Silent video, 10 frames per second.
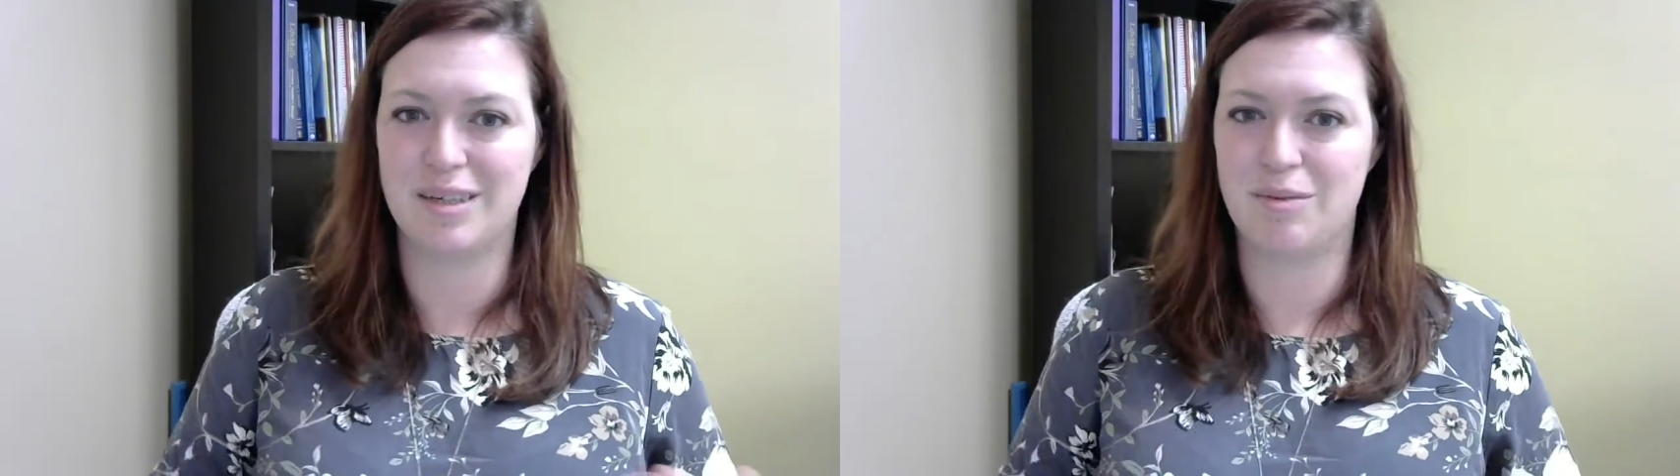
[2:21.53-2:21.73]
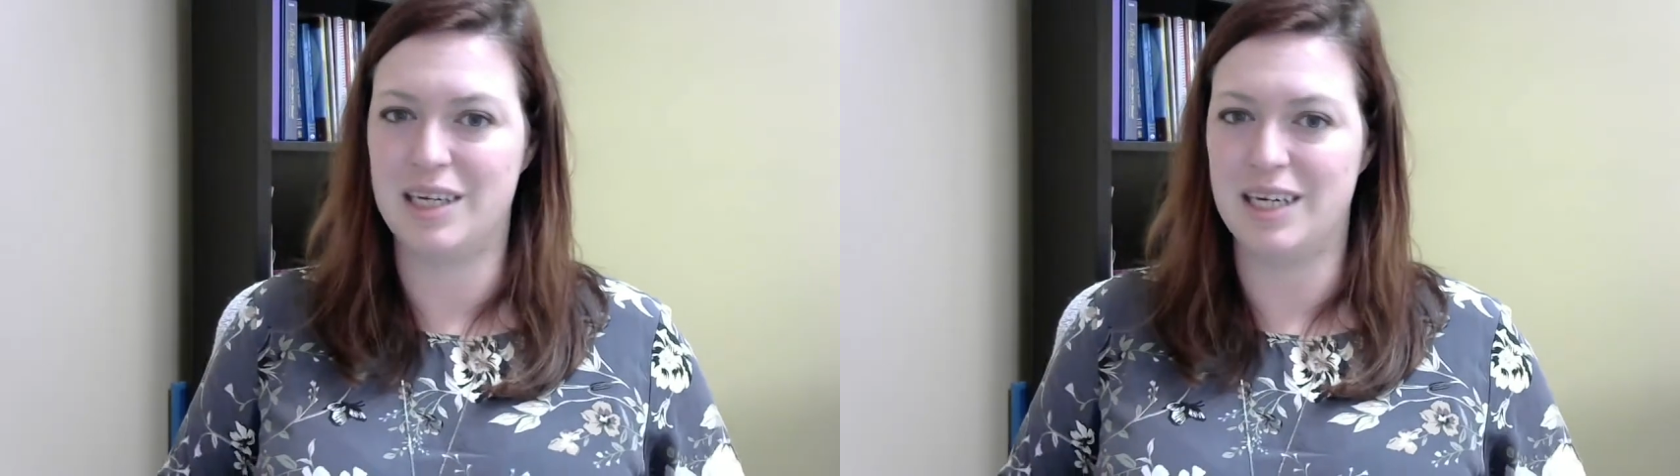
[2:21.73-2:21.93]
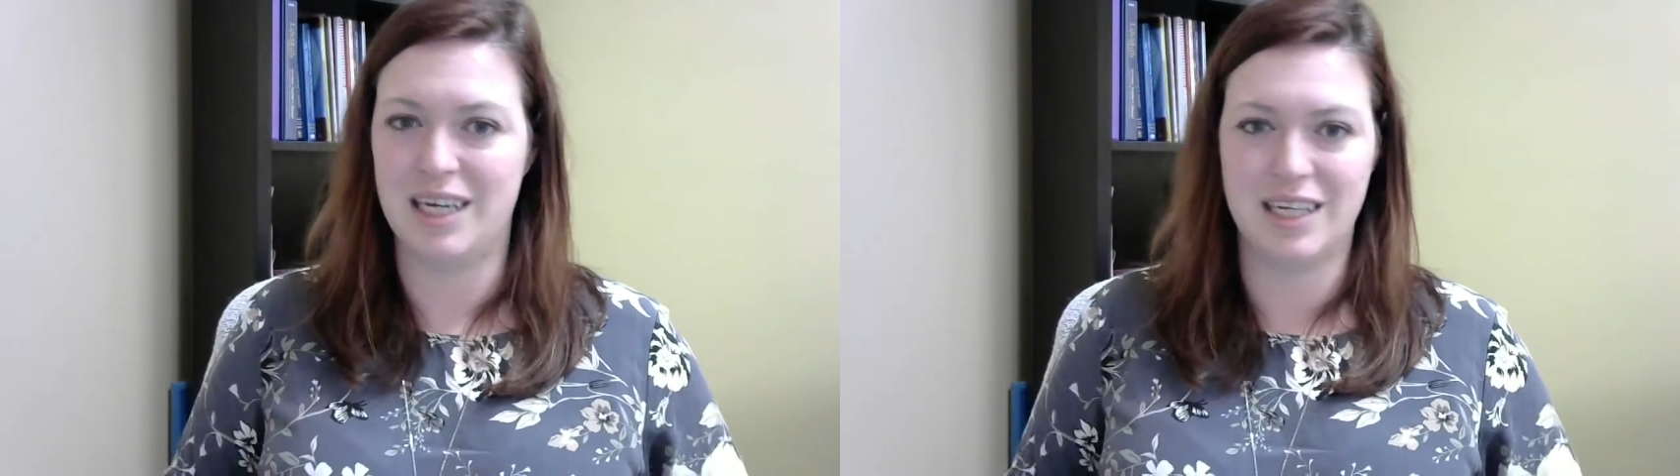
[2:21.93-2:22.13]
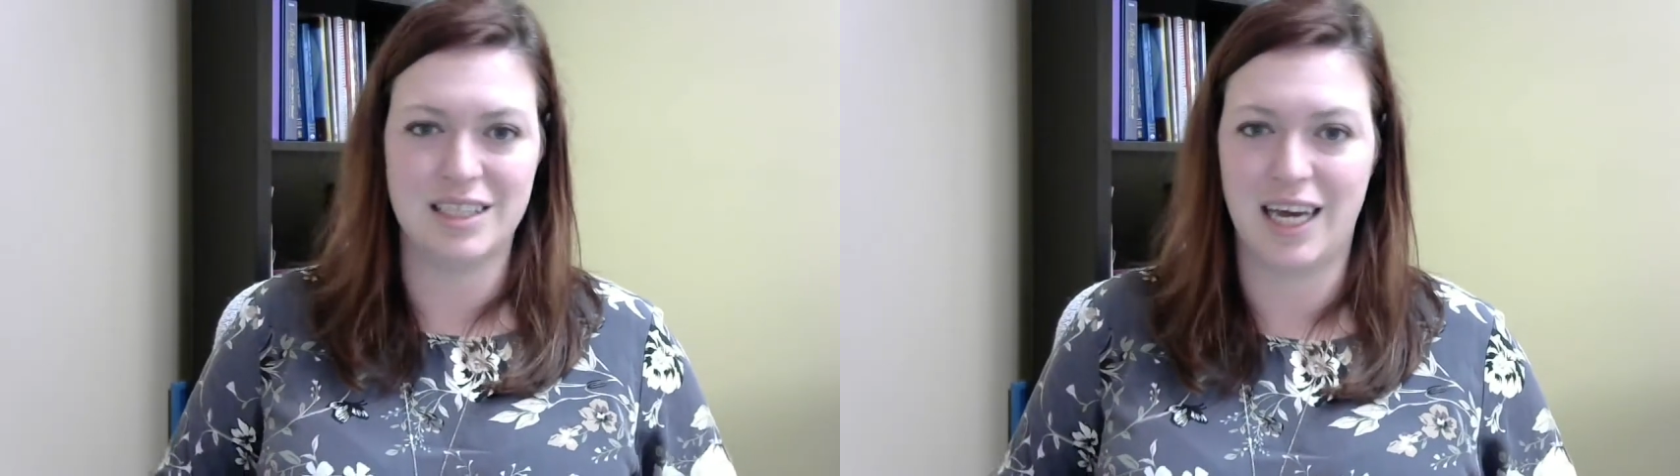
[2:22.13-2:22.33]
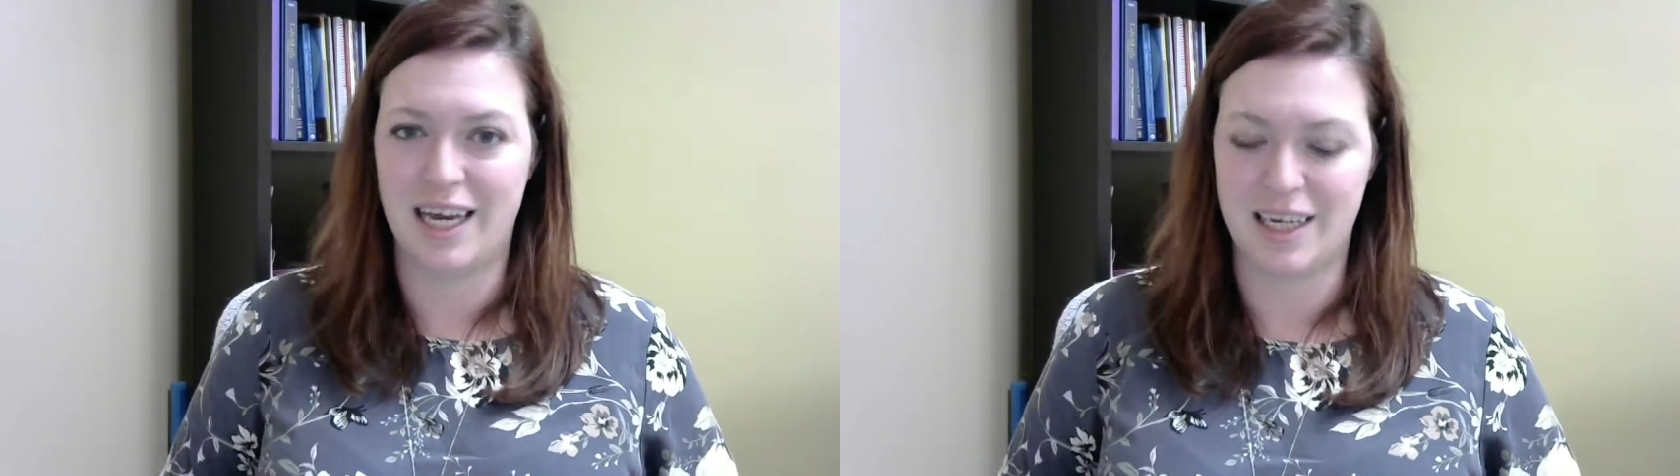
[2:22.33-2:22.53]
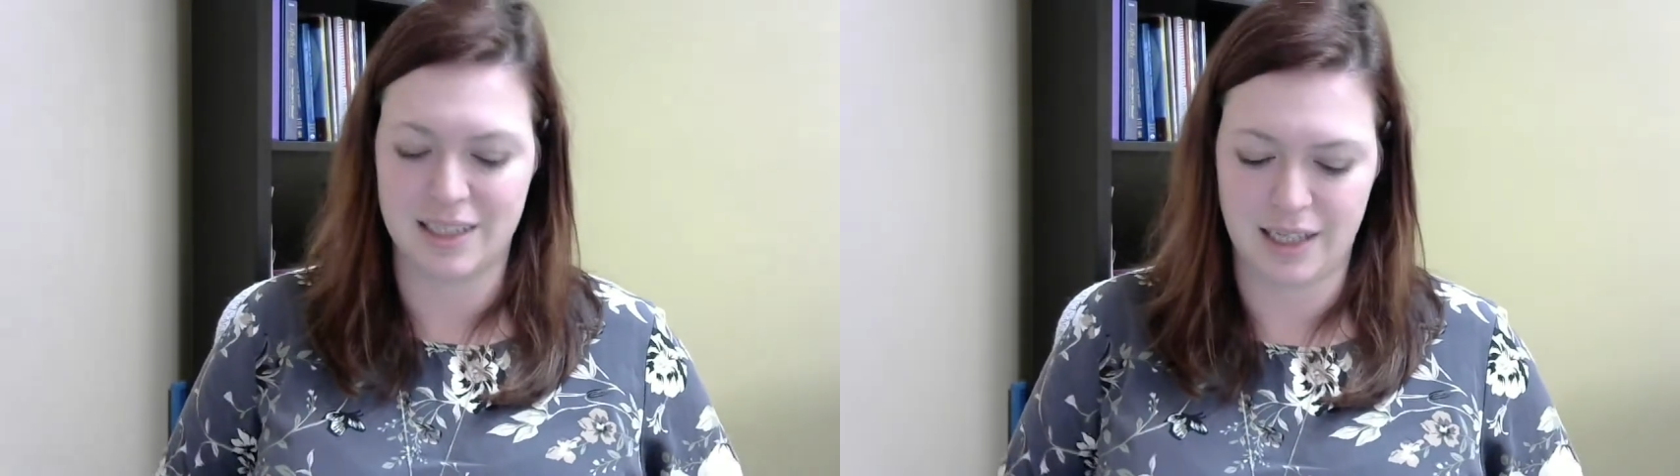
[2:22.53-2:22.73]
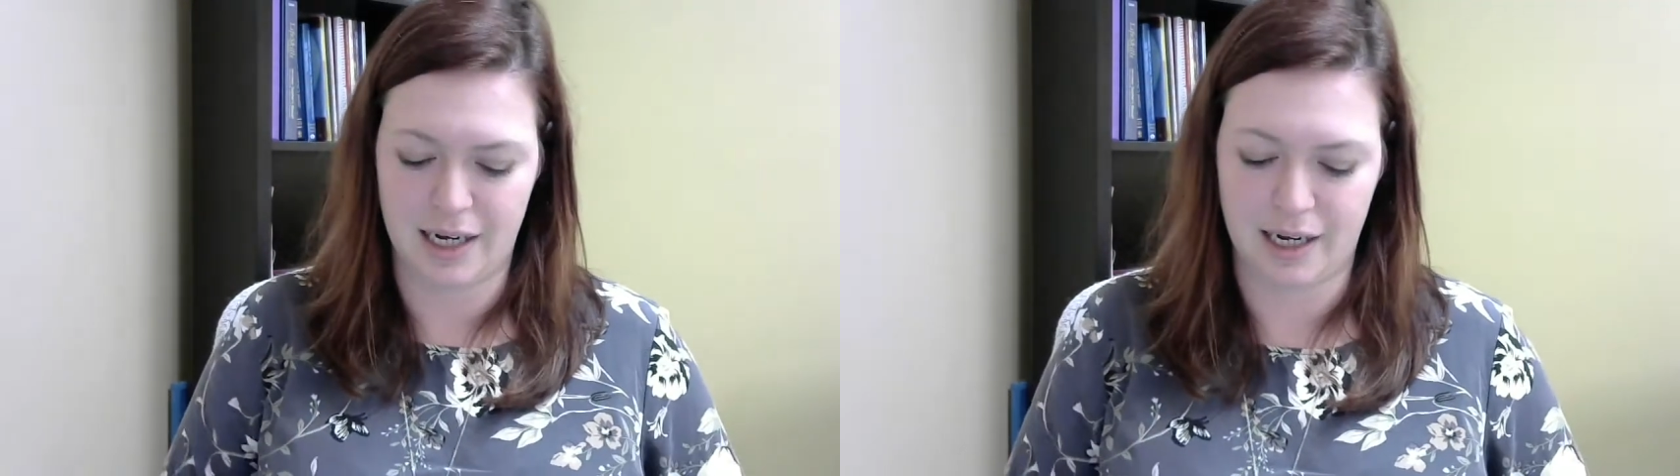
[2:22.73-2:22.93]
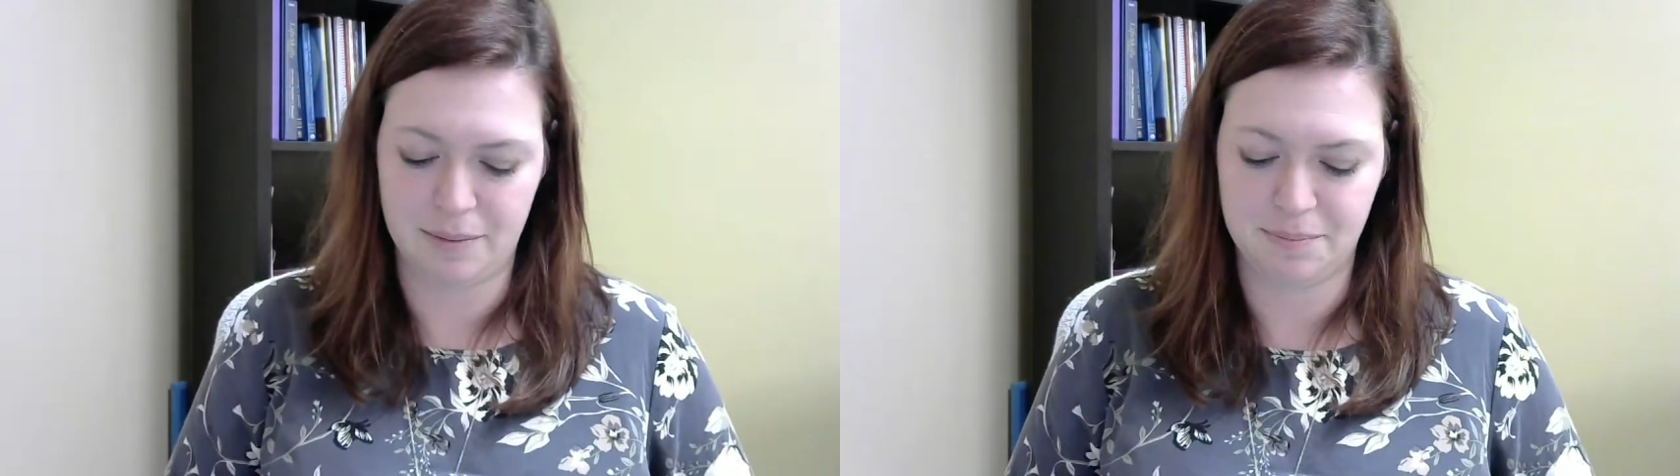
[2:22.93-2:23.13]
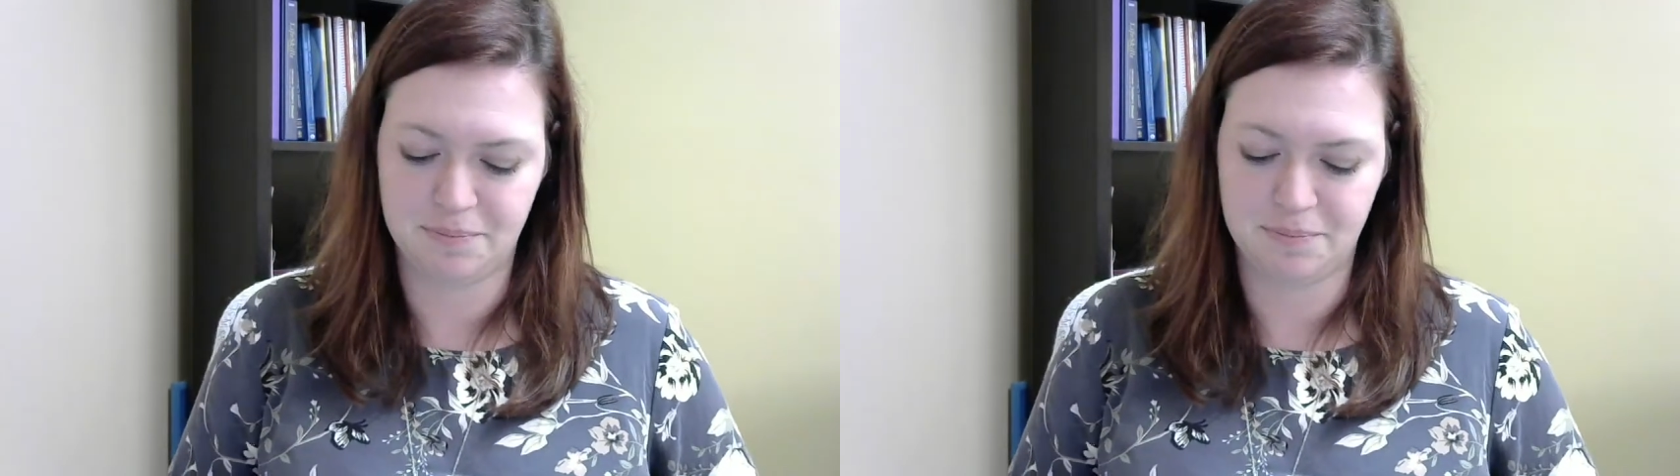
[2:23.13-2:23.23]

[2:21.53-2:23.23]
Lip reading: that we need to take a second.